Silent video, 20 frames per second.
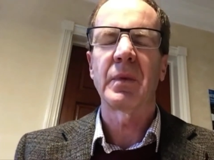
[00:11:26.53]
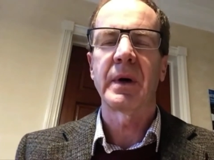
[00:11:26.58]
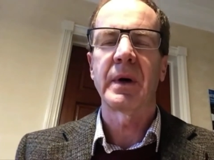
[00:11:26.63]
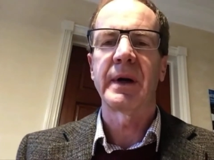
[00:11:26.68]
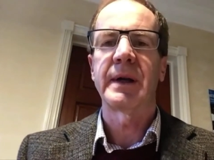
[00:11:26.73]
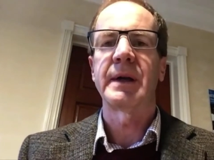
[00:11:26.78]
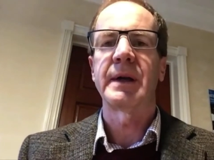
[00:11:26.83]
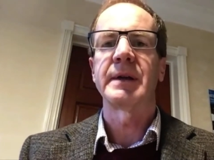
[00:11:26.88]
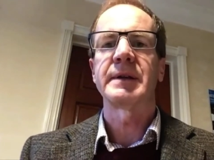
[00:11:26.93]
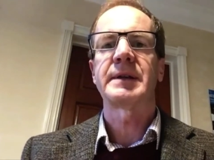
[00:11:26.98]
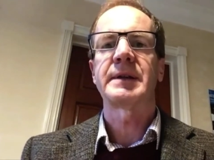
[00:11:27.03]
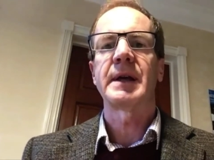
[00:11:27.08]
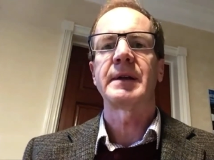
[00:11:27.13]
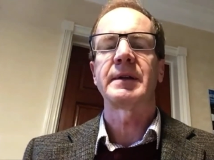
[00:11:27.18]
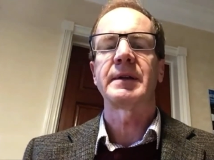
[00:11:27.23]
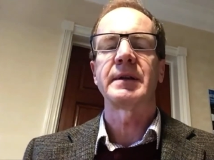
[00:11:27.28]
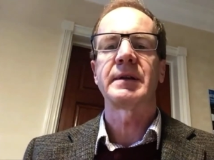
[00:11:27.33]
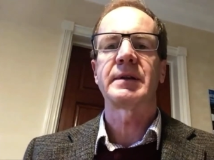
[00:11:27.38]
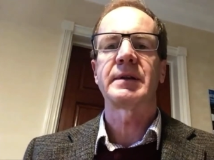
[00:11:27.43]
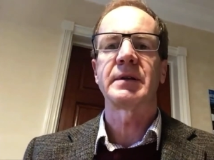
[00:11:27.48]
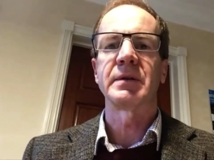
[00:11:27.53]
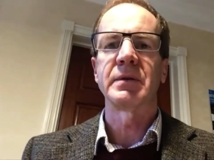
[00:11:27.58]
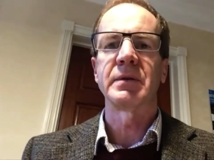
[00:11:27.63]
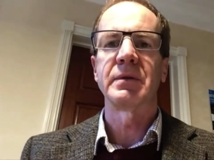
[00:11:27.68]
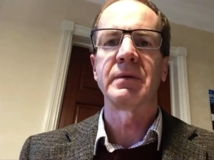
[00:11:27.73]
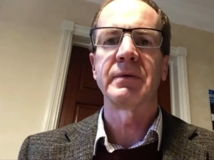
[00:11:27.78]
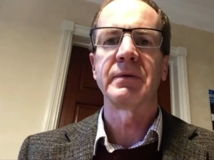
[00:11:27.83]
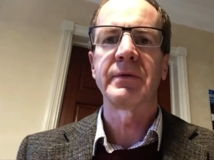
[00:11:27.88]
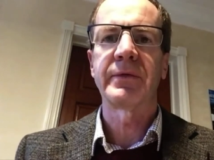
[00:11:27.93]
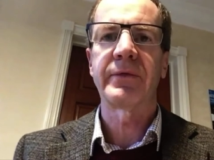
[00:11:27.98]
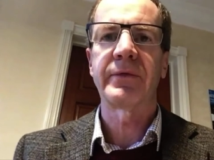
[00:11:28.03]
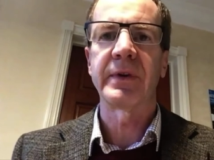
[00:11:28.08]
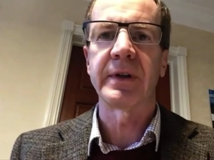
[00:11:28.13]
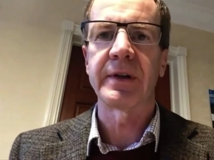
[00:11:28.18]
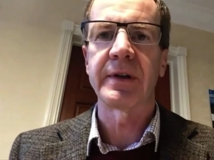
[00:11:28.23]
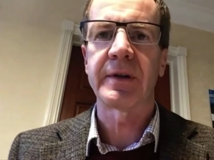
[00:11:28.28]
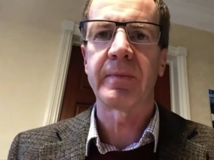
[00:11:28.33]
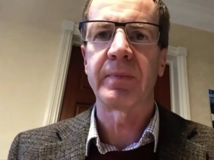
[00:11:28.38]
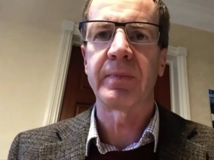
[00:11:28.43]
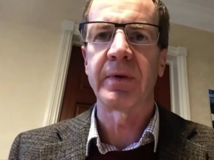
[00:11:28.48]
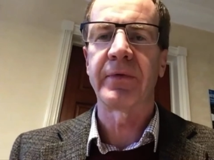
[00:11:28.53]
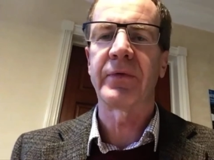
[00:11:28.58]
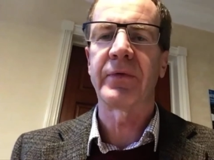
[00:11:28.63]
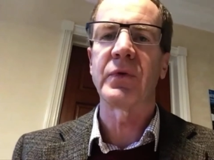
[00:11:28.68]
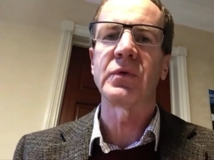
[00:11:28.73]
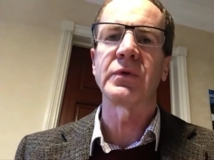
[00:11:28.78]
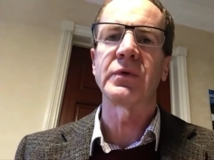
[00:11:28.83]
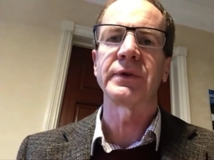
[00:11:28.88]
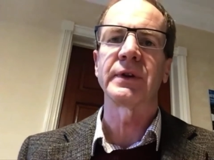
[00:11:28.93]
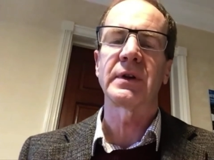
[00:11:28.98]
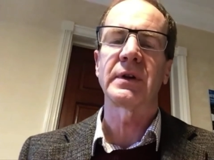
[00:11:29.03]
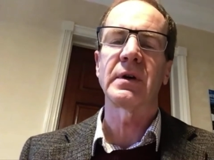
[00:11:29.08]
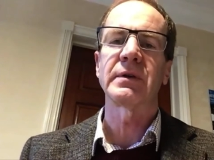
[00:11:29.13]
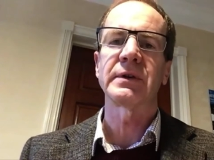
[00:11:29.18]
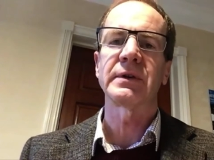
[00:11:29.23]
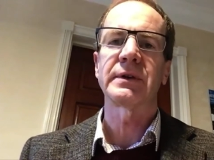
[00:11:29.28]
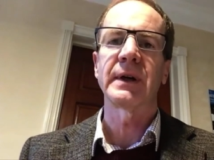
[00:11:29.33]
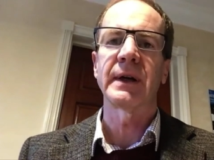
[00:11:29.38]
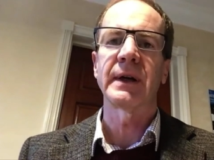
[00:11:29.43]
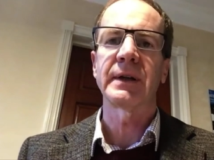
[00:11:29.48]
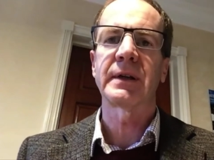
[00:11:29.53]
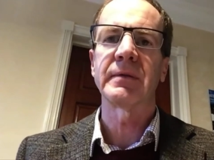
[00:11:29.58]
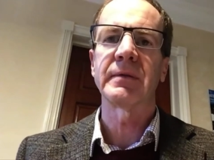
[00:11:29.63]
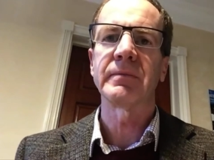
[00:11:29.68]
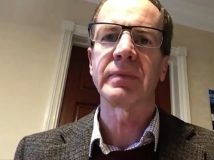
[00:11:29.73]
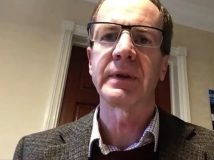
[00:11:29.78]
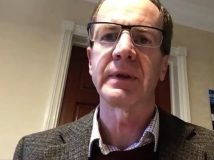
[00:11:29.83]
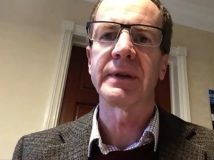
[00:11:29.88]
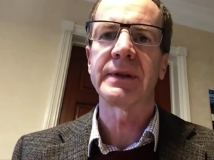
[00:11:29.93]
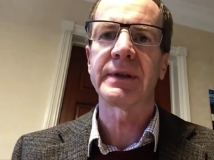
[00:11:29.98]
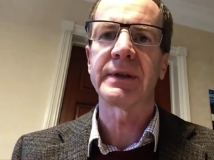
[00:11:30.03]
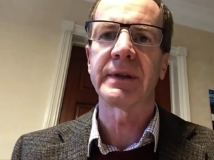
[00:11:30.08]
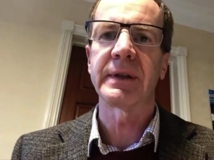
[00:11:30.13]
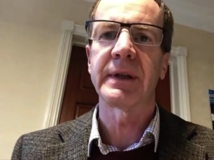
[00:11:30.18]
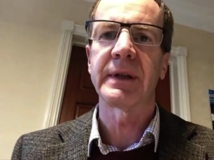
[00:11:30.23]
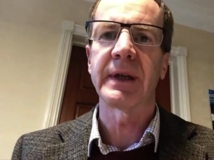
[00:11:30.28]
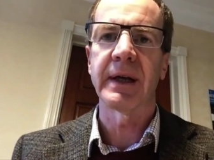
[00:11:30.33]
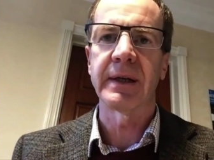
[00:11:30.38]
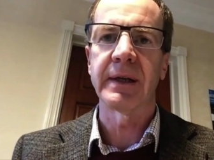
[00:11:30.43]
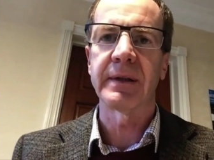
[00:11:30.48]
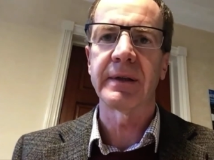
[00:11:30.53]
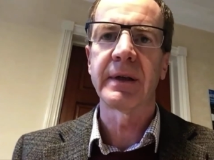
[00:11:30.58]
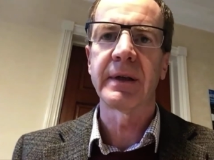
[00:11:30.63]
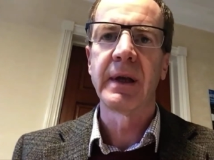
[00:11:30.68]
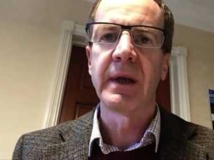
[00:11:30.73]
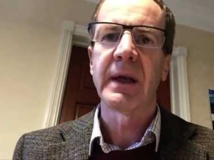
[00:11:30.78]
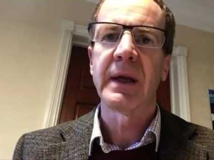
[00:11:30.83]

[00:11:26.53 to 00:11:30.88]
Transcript: where he intended to finish before the contract completion date.